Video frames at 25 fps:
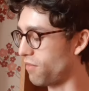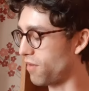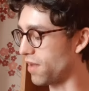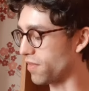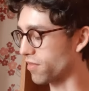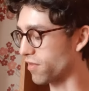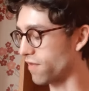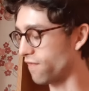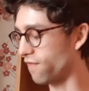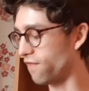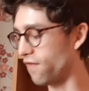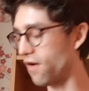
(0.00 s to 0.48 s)

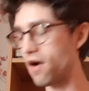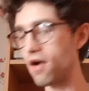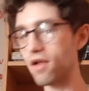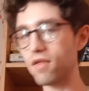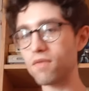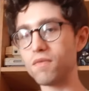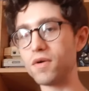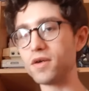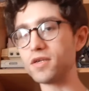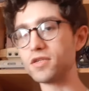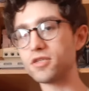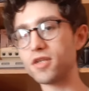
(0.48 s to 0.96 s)
whereas the
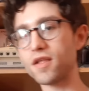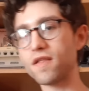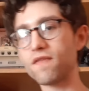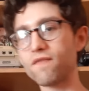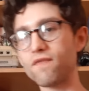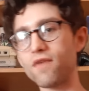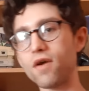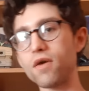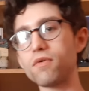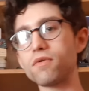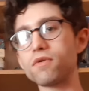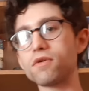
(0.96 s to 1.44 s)
first one just
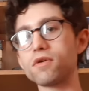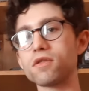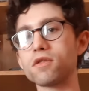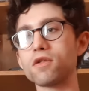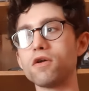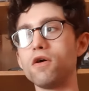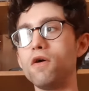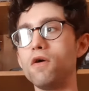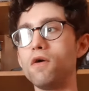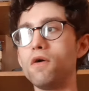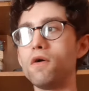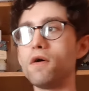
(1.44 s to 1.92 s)
focused
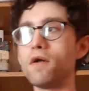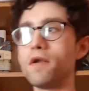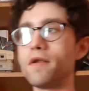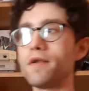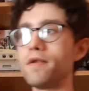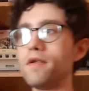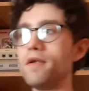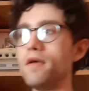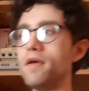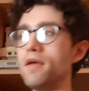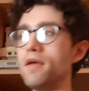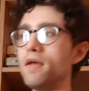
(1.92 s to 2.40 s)

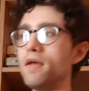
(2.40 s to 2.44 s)
on